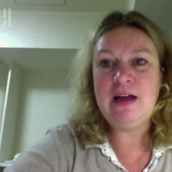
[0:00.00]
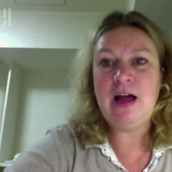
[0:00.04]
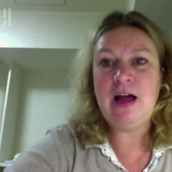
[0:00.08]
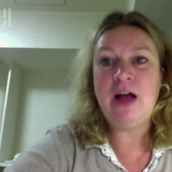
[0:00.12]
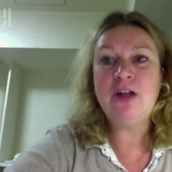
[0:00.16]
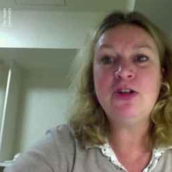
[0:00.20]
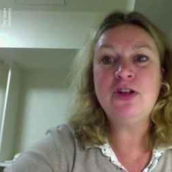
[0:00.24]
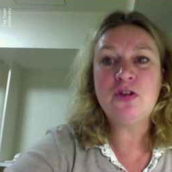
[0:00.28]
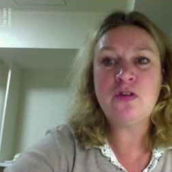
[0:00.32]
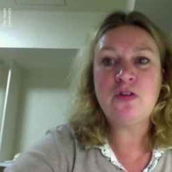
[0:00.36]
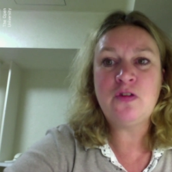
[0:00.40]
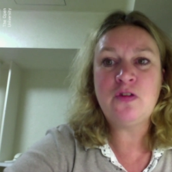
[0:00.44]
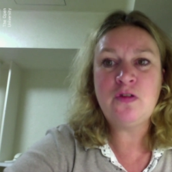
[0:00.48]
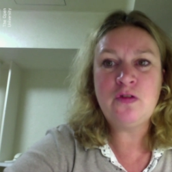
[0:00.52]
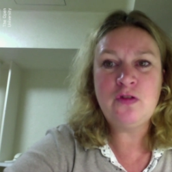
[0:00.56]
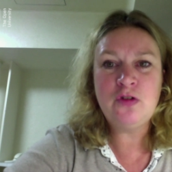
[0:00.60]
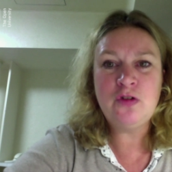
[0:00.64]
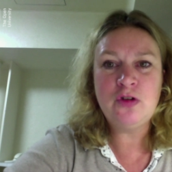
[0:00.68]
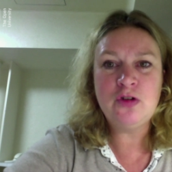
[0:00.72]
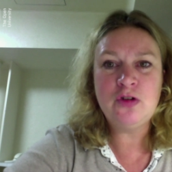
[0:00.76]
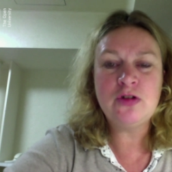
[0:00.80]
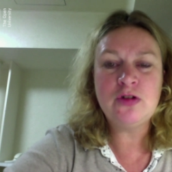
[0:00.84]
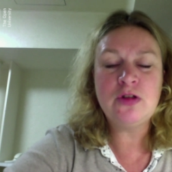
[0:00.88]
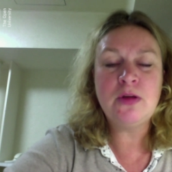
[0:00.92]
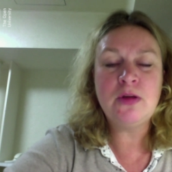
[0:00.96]

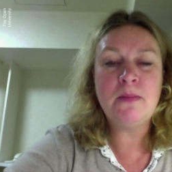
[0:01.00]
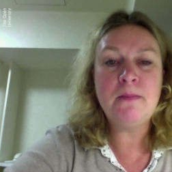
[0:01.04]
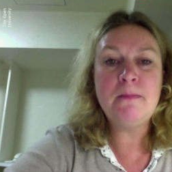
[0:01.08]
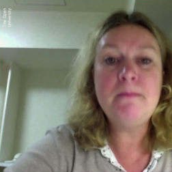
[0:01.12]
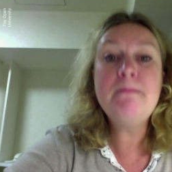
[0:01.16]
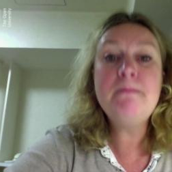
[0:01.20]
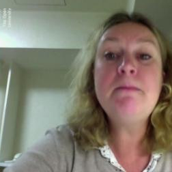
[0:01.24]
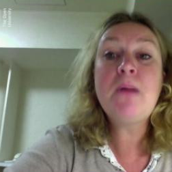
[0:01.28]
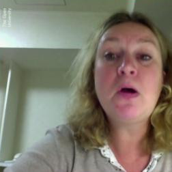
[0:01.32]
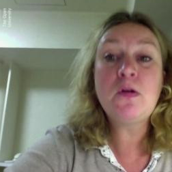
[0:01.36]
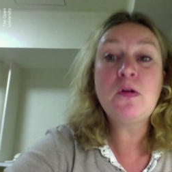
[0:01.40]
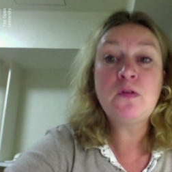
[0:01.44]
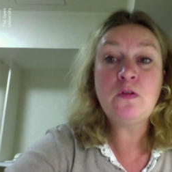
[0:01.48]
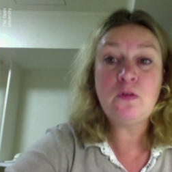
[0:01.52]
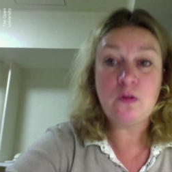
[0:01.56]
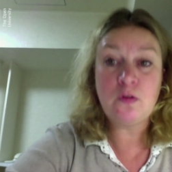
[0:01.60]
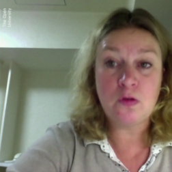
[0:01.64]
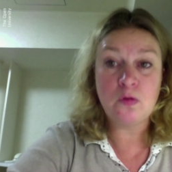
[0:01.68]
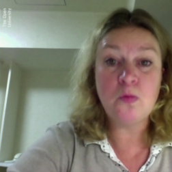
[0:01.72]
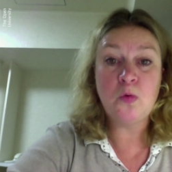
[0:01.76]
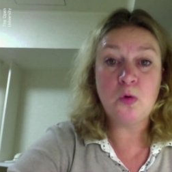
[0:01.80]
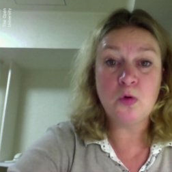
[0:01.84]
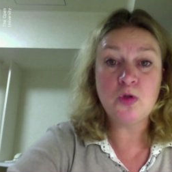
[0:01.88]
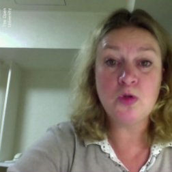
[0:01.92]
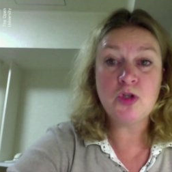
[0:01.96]
understood that most of
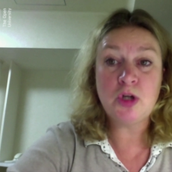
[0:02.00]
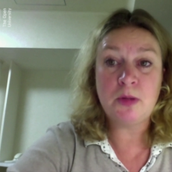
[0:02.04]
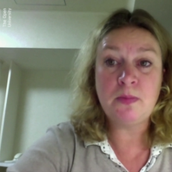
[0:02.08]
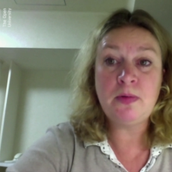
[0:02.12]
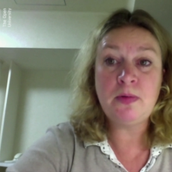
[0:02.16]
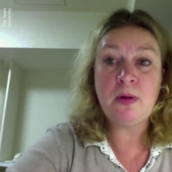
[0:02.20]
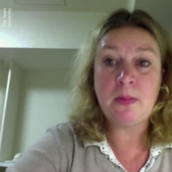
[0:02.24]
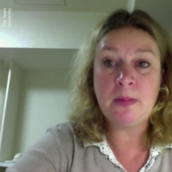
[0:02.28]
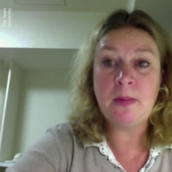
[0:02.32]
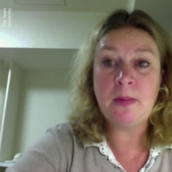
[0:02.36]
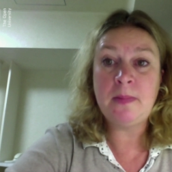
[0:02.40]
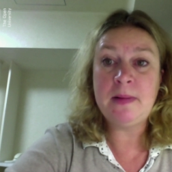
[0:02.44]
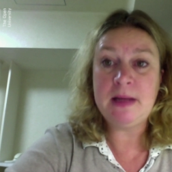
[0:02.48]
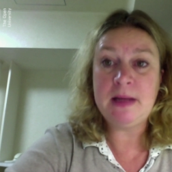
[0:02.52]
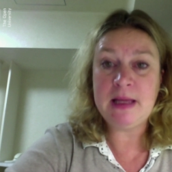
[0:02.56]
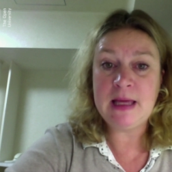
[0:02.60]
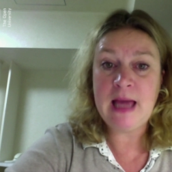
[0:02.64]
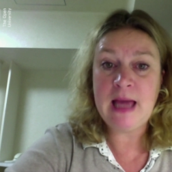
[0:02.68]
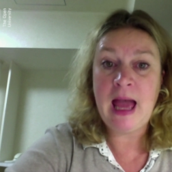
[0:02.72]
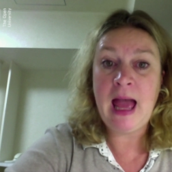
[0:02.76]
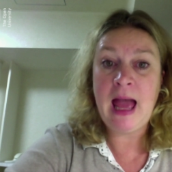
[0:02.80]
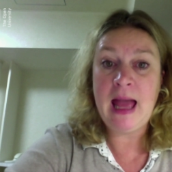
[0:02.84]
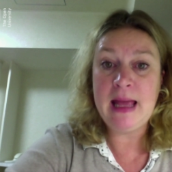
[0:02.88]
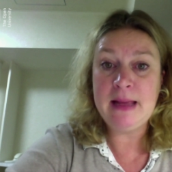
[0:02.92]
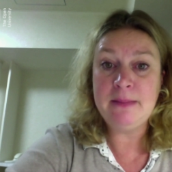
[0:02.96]
the water probably
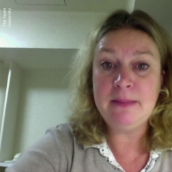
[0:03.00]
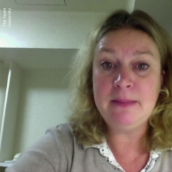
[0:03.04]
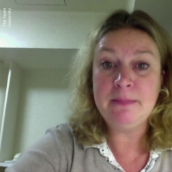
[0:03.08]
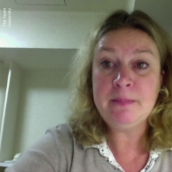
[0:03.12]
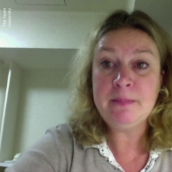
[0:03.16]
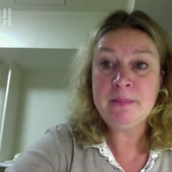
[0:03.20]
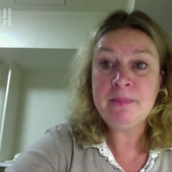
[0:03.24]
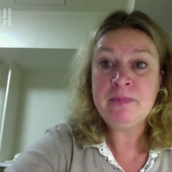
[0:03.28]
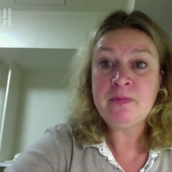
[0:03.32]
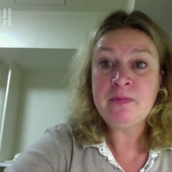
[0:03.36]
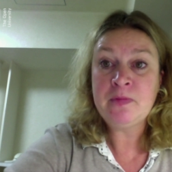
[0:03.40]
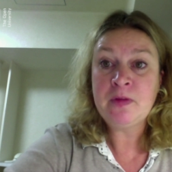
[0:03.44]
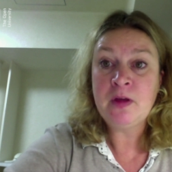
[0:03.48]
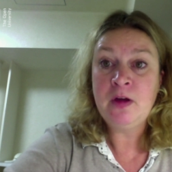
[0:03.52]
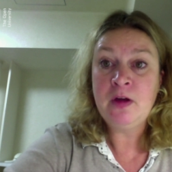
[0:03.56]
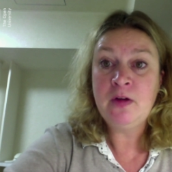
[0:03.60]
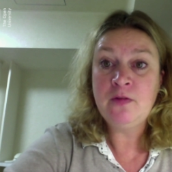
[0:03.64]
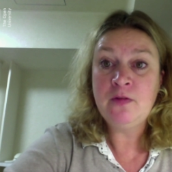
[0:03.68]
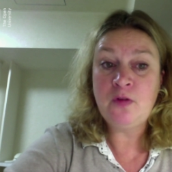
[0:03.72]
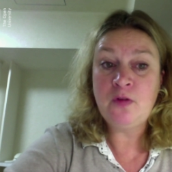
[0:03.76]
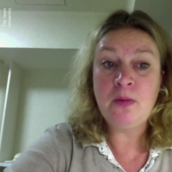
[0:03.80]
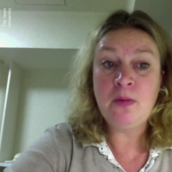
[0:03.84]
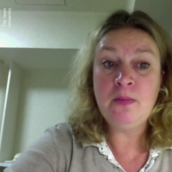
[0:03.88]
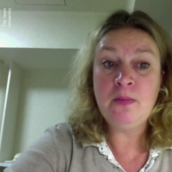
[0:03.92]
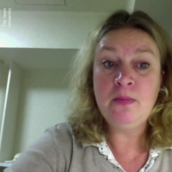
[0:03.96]
came
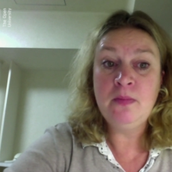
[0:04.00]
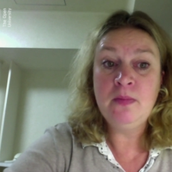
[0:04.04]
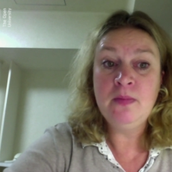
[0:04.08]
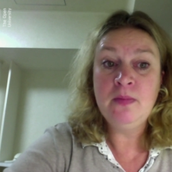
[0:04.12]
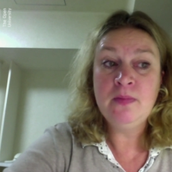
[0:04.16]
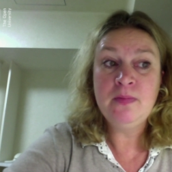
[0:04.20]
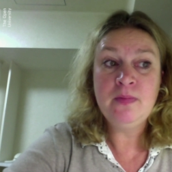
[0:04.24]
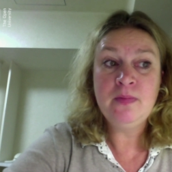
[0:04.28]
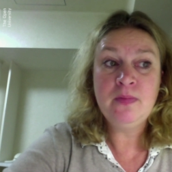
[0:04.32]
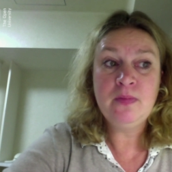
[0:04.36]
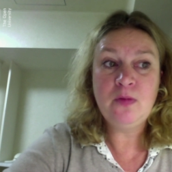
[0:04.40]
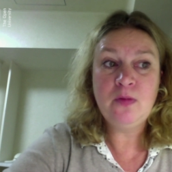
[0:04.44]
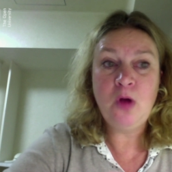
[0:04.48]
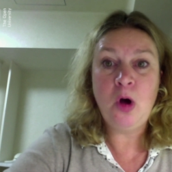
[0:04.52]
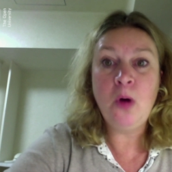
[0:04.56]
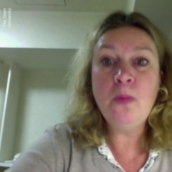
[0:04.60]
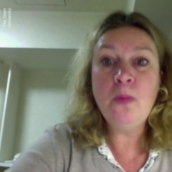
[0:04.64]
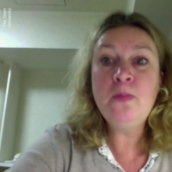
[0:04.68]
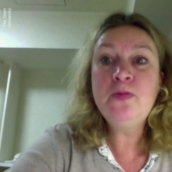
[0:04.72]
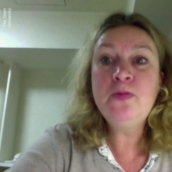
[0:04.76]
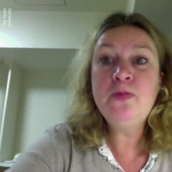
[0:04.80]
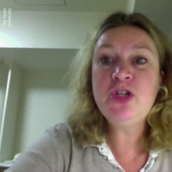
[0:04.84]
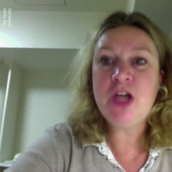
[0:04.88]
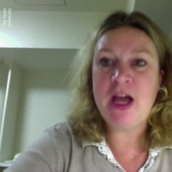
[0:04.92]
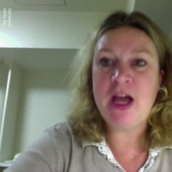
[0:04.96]
from
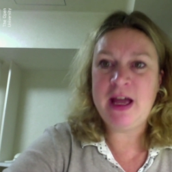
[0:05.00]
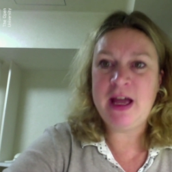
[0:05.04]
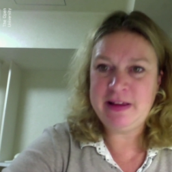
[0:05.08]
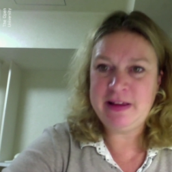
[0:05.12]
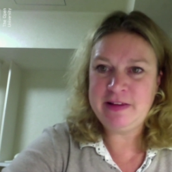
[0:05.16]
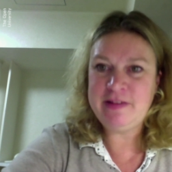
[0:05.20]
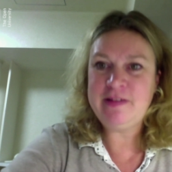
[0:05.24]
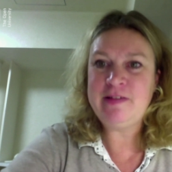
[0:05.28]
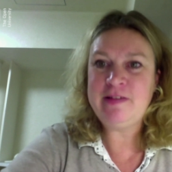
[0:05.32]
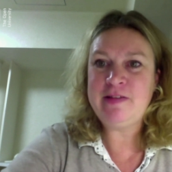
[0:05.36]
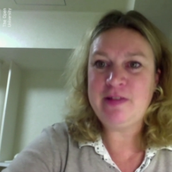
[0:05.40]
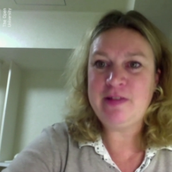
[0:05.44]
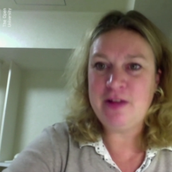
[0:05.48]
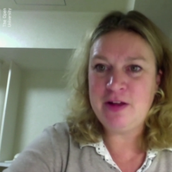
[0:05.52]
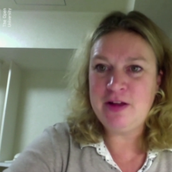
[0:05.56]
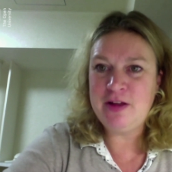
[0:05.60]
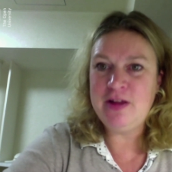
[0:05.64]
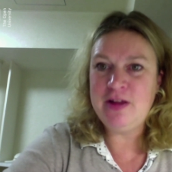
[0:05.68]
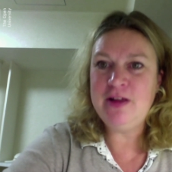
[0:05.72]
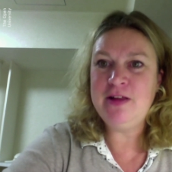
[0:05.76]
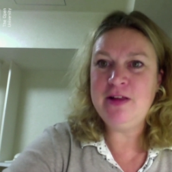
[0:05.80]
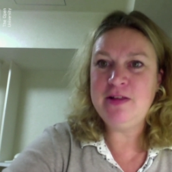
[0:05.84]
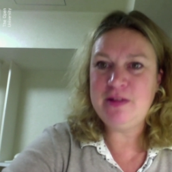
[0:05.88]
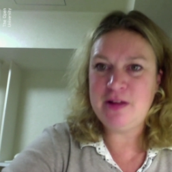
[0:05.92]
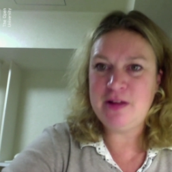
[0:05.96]
objects
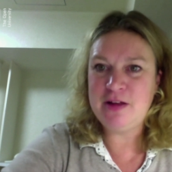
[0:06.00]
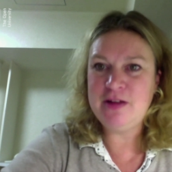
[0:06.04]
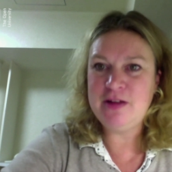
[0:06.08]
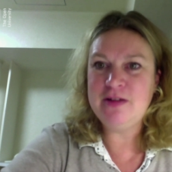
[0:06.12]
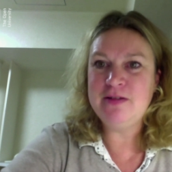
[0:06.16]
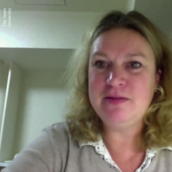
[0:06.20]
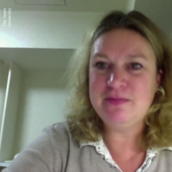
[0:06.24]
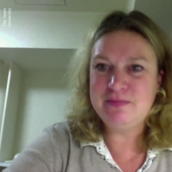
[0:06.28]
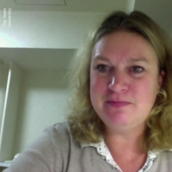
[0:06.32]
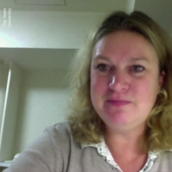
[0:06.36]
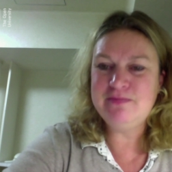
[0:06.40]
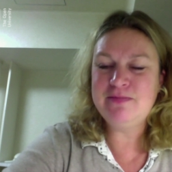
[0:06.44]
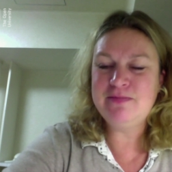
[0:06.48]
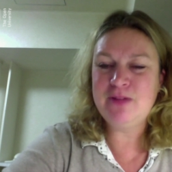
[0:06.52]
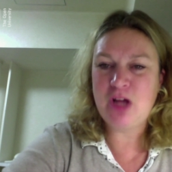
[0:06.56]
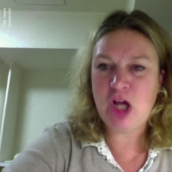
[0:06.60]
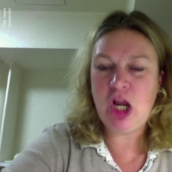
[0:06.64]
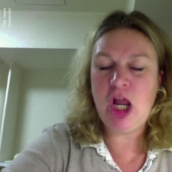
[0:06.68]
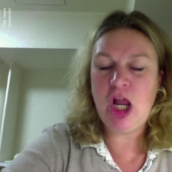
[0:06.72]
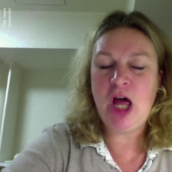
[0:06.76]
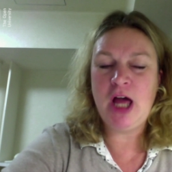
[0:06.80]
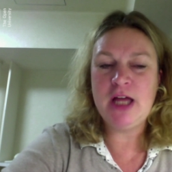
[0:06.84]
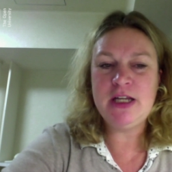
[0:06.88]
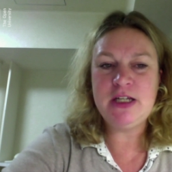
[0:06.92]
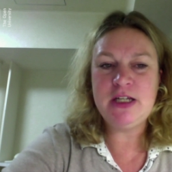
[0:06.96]
that that
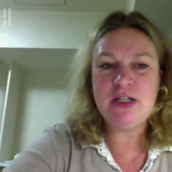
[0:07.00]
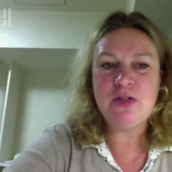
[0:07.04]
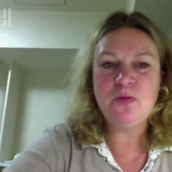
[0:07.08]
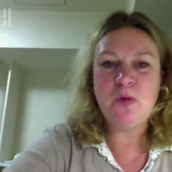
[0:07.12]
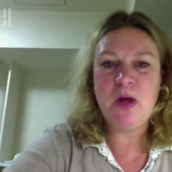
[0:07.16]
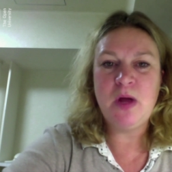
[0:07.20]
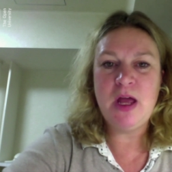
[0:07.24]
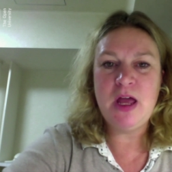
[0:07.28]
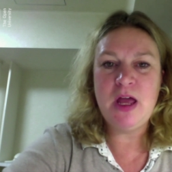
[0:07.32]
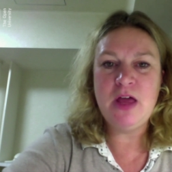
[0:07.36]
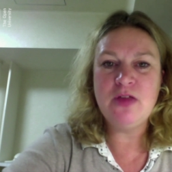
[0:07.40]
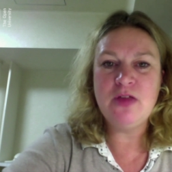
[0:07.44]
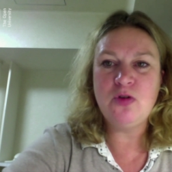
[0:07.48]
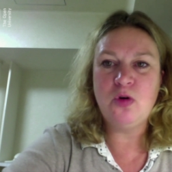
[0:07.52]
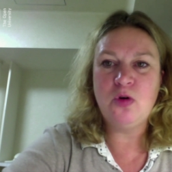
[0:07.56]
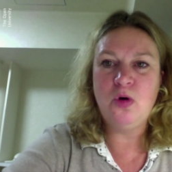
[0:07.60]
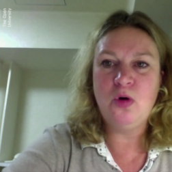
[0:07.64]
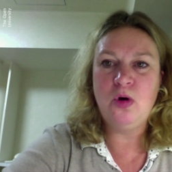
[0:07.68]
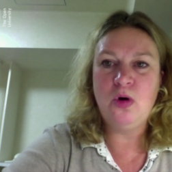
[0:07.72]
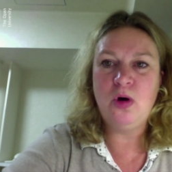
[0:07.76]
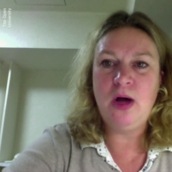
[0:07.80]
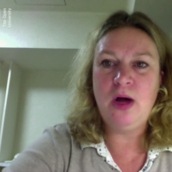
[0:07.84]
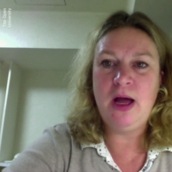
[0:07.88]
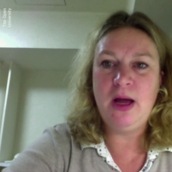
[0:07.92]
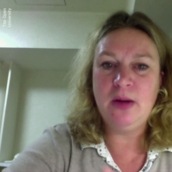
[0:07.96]
collided with
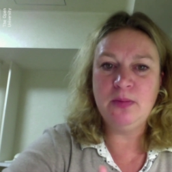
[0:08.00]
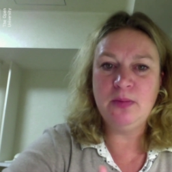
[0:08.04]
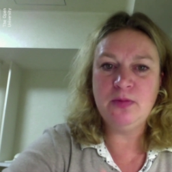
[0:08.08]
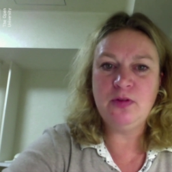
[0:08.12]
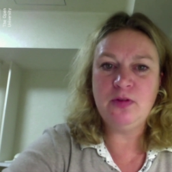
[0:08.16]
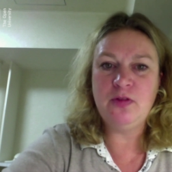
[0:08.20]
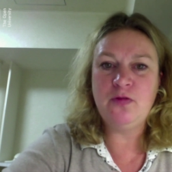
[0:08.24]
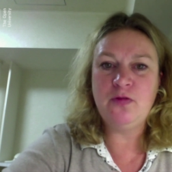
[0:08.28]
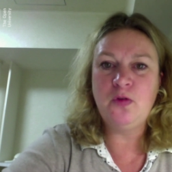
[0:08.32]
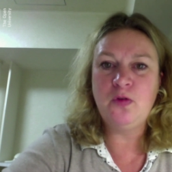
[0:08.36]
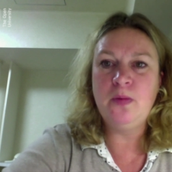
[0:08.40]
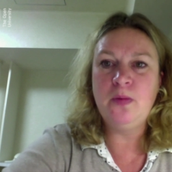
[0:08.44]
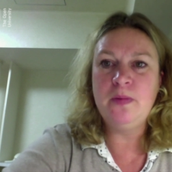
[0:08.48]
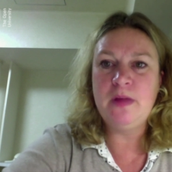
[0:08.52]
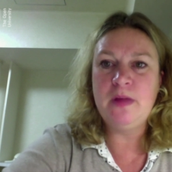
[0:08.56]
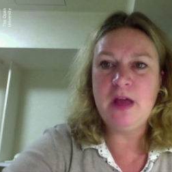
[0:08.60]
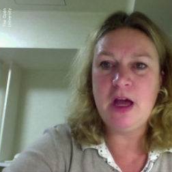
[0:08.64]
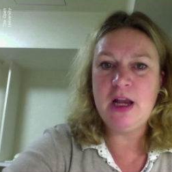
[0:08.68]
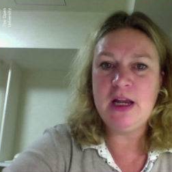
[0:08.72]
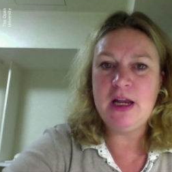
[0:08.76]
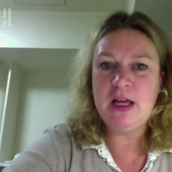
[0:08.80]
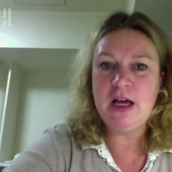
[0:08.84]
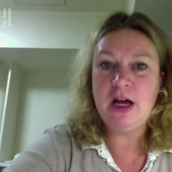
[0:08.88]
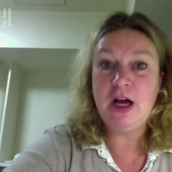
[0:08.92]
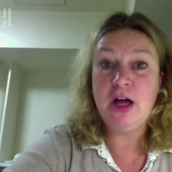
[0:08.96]
or helped to form the
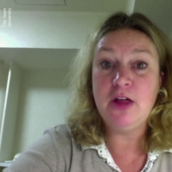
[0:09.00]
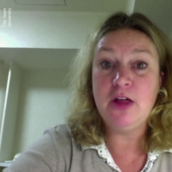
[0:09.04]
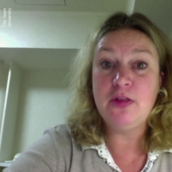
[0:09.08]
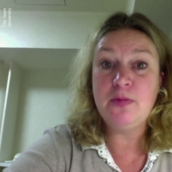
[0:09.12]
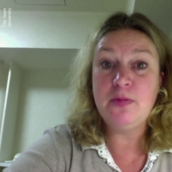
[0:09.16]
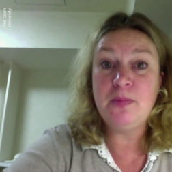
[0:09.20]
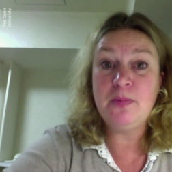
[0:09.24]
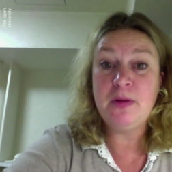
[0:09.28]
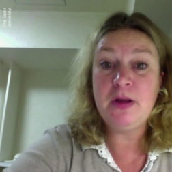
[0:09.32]
early earth.